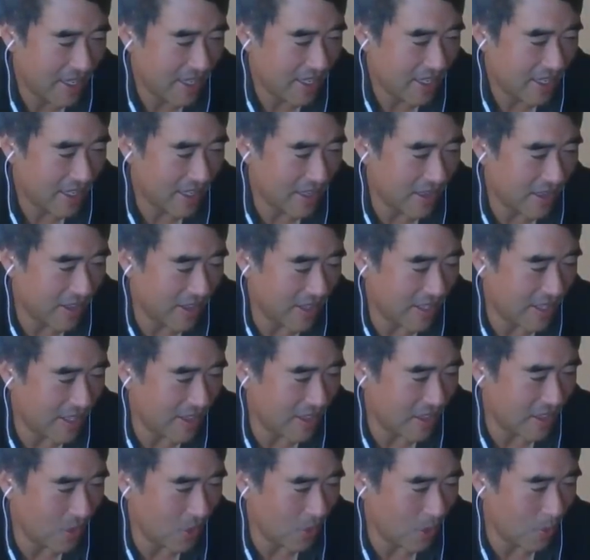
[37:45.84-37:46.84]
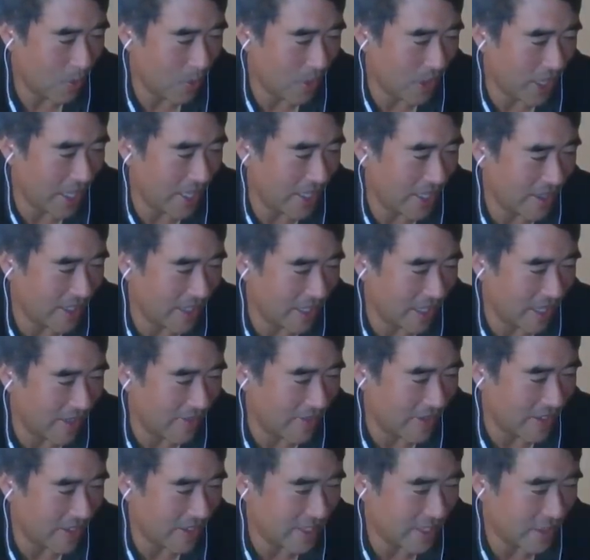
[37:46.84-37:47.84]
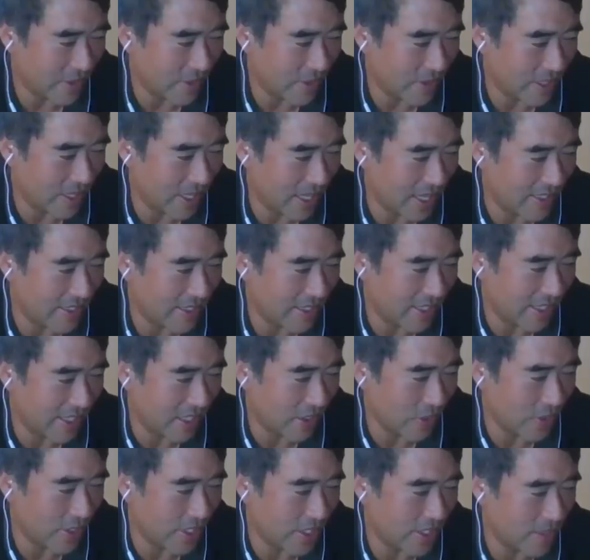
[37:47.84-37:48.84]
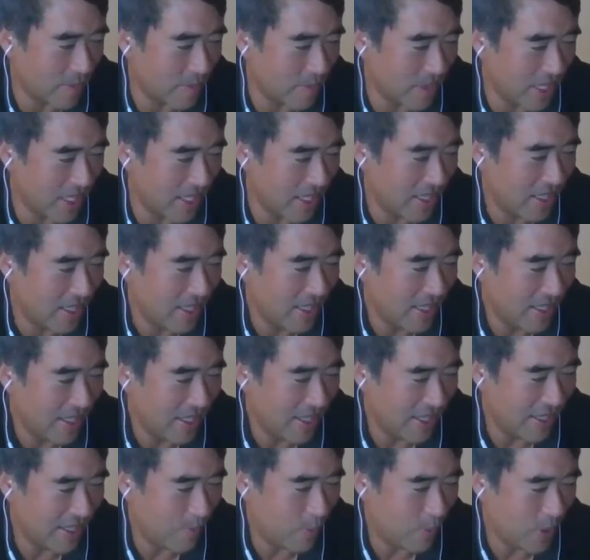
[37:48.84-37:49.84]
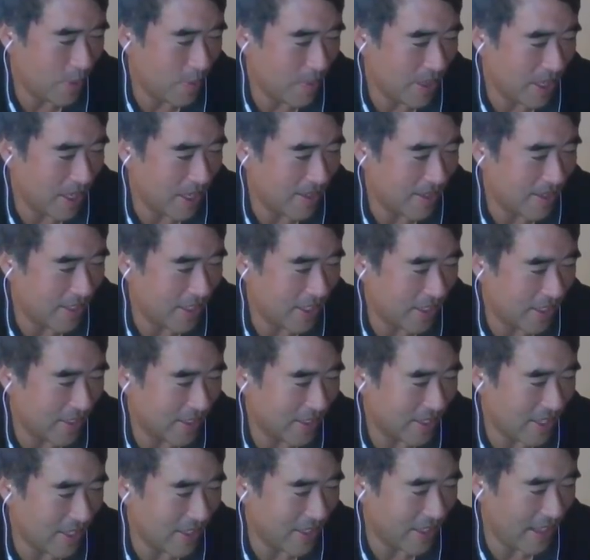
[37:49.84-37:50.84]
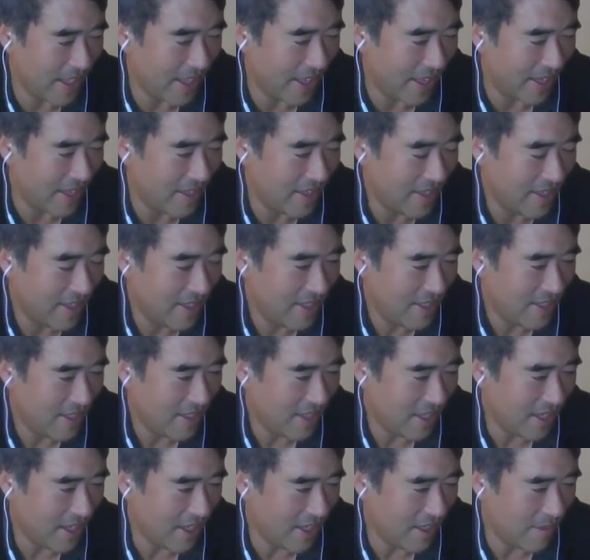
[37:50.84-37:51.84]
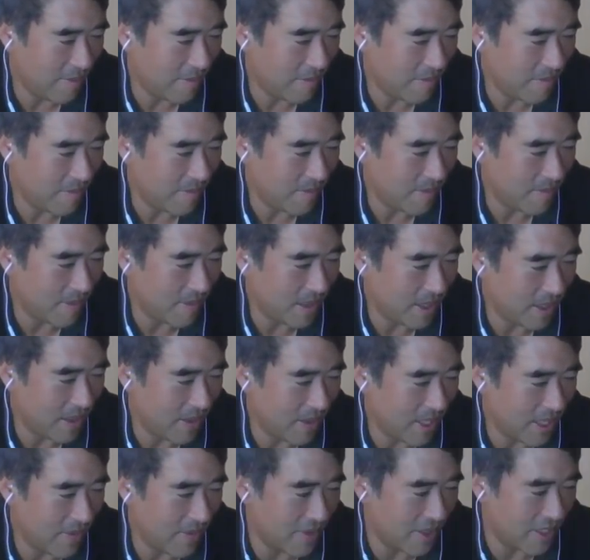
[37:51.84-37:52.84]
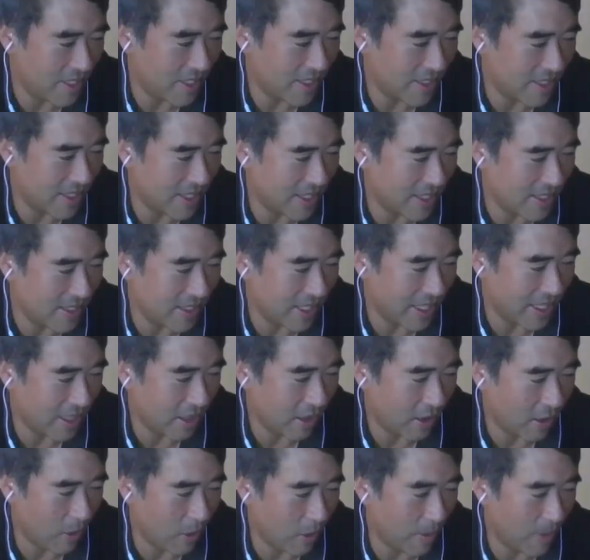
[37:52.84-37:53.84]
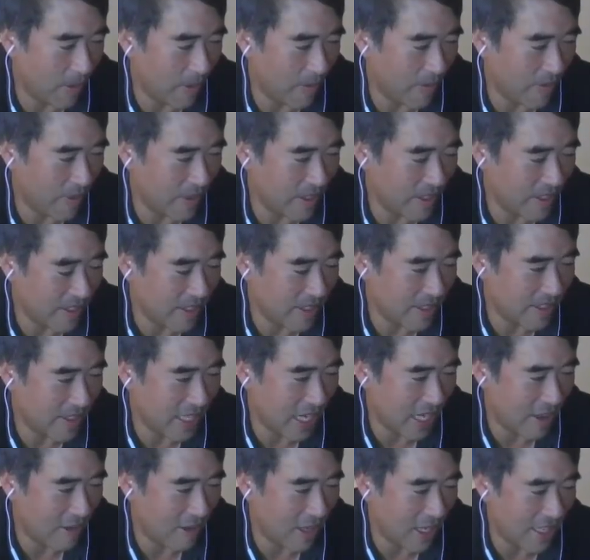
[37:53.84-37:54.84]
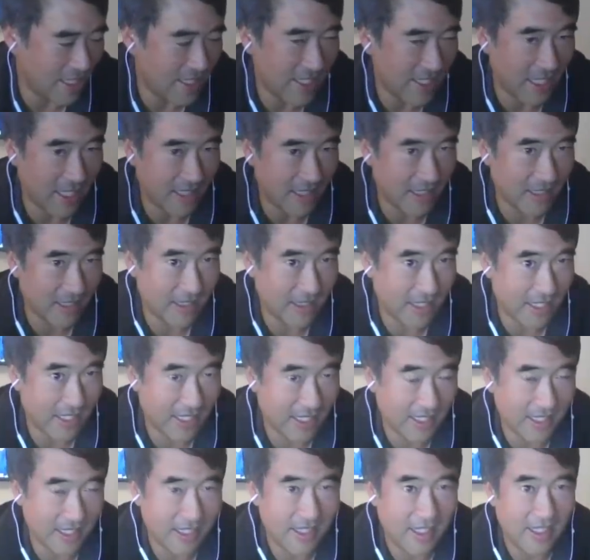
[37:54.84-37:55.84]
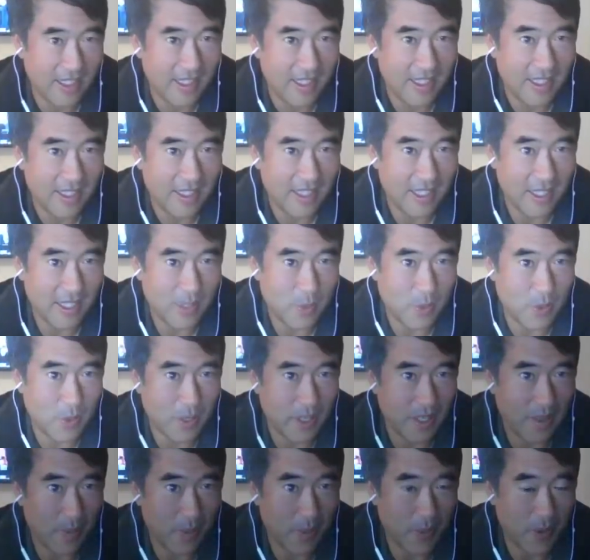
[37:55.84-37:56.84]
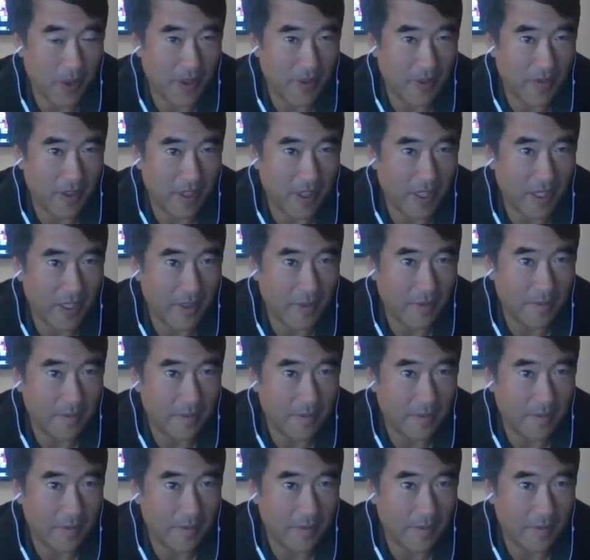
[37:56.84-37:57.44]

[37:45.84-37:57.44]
the whole Brady thing obviously has like creased me and put me on tilt, and then even just this like Herbert versus Tyrod Taylor thing, it's pretty funny.